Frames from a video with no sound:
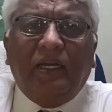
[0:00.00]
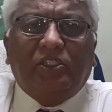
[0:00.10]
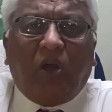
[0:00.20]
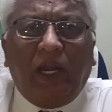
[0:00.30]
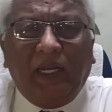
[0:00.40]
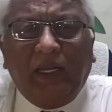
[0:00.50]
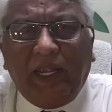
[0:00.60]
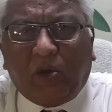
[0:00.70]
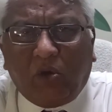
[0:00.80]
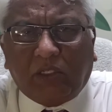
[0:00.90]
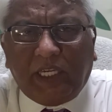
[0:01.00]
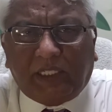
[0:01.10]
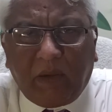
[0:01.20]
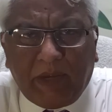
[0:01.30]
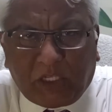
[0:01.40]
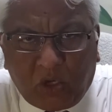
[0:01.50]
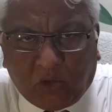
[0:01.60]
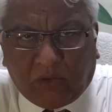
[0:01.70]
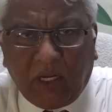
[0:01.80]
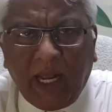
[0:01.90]
the soil ecosystem is
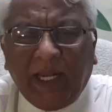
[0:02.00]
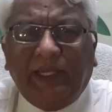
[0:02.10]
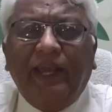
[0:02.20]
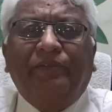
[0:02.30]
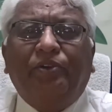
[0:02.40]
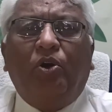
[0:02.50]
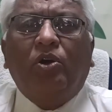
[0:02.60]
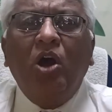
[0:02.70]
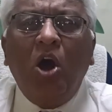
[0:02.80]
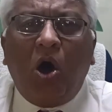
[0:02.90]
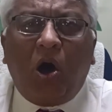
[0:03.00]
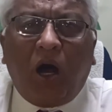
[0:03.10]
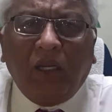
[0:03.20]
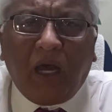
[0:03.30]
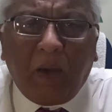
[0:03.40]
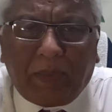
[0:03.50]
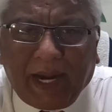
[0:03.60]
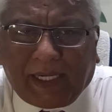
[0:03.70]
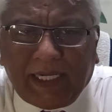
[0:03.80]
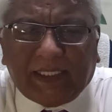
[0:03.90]
good. Therefore, all our
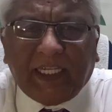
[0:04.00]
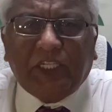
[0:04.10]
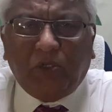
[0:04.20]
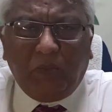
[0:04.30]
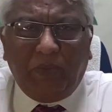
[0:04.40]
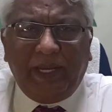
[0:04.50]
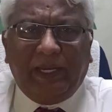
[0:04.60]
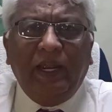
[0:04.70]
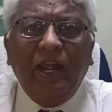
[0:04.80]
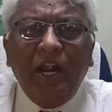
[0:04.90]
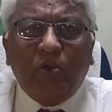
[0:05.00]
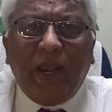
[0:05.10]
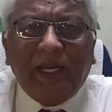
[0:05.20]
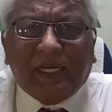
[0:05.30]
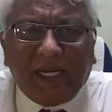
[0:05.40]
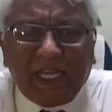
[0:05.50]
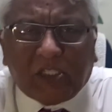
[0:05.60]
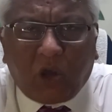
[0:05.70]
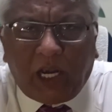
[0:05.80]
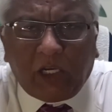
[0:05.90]
practices should be to
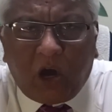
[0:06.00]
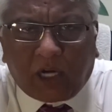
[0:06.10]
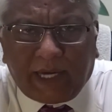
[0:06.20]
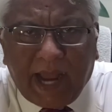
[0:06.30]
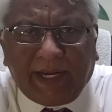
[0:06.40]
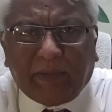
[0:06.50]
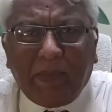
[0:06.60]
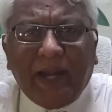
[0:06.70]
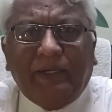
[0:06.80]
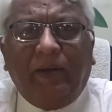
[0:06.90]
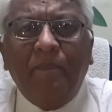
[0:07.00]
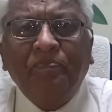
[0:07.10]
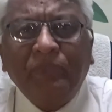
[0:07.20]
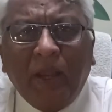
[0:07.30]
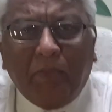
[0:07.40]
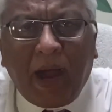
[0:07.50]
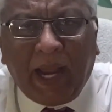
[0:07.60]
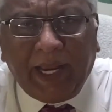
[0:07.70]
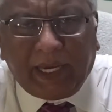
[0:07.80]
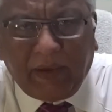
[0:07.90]
increase soil organic matter
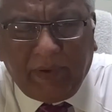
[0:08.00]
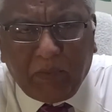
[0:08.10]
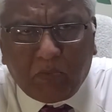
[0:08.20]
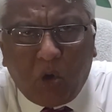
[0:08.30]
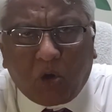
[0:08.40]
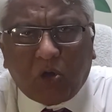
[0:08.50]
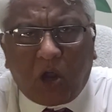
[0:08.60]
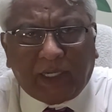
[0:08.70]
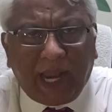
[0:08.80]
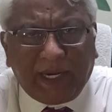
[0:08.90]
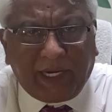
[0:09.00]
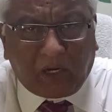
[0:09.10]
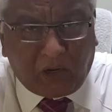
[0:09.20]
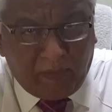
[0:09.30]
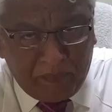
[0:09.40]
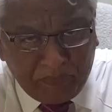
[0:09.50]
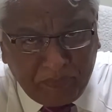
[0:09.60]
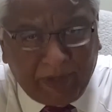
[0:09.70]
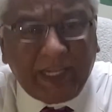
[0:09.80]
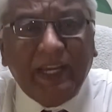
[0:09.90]
by giving more organic
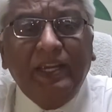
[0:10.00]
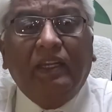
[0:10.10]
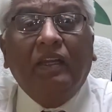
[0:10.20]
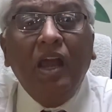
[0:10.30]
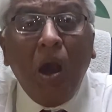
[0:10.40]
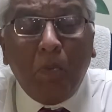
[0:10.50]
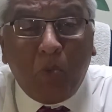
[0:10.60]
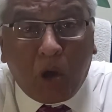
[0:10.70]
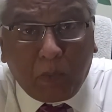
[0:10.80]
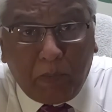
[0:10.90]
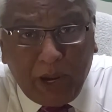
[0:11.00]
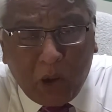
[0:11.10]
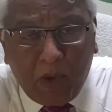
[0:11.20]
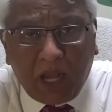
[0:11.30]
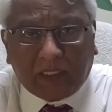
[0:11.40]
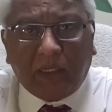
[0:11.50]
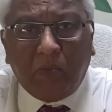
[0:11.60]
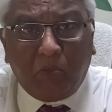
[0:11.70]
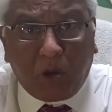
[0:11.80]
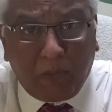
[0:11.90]
material, more
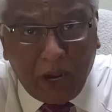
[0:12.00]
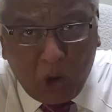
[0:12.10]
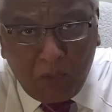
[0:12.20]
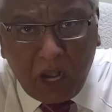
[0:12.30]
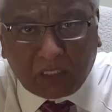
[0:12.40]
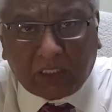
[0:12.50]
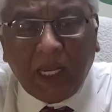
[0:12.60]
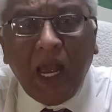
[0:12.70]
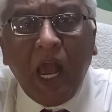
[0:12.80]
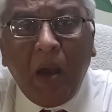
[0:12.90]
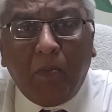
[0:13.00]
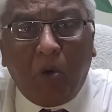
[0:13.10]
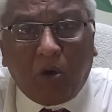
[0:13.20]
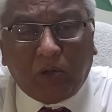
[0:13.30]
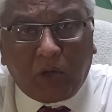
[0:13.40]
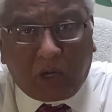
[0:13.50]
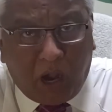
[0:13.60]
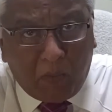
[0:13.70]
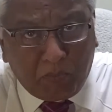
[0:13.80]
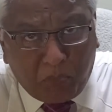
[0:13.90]
biomass, more biomass, more
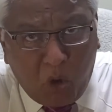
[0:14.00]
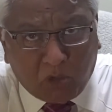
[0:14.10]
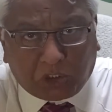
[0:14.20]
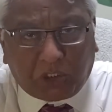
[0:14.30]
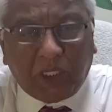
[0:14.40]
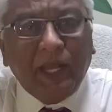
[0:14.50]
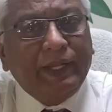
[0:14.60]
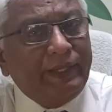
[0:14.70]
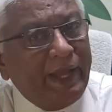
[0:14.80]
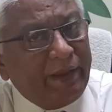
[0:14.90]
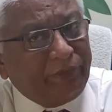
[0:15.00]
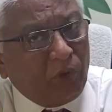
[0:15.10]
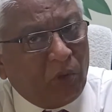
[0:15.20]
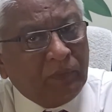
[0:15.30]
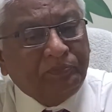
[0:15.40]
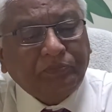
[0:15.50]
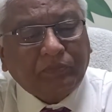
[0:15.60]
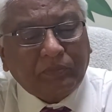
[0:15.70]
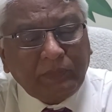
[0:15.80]
compost. Therefore,